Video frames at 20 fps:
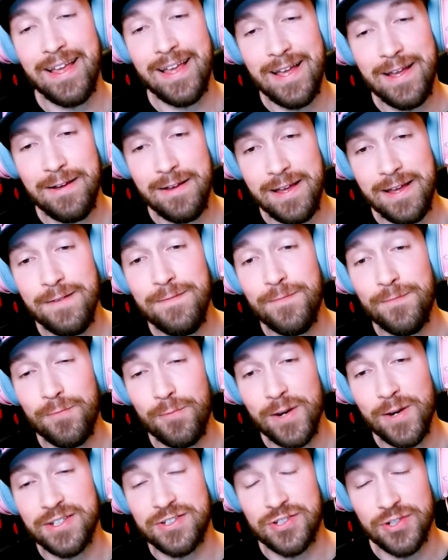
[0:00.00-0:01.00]
If
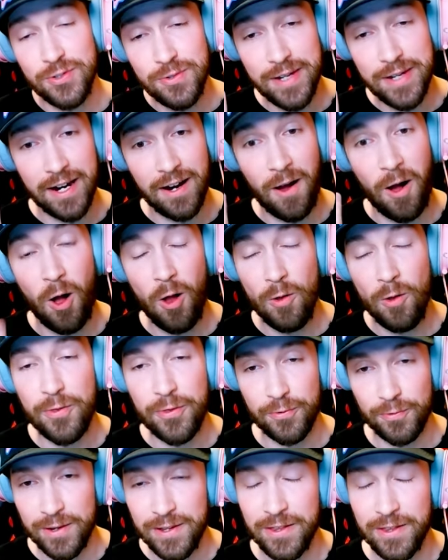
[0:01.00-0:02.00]
we do get all
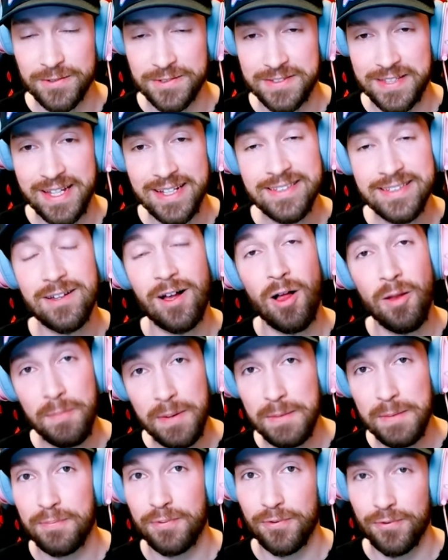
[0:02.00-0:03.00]
three of those things, I'll
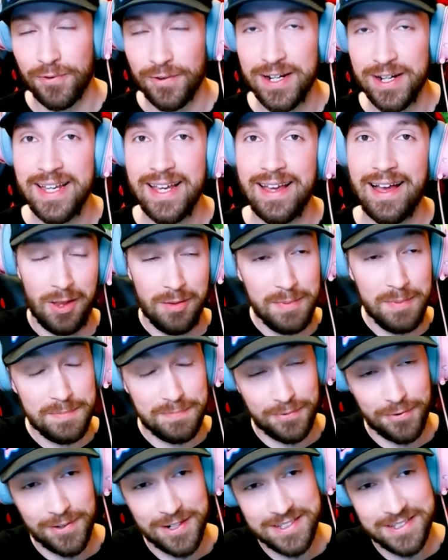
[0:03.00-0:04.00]
be pretty
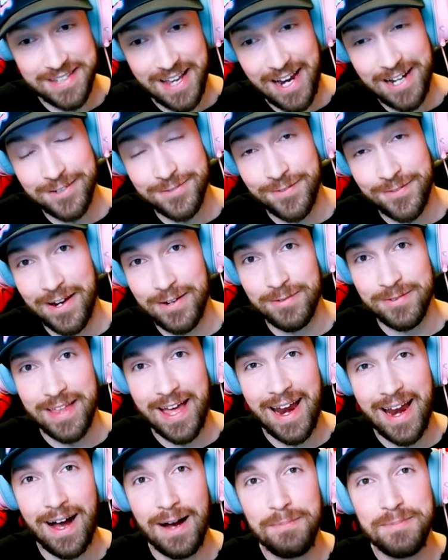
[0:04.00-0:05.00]
satisfied with
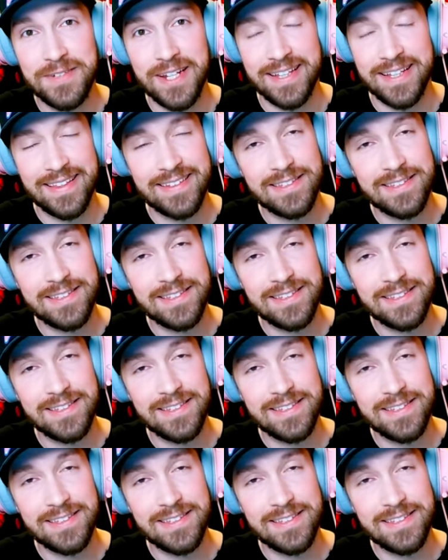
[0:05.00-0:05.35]
that update.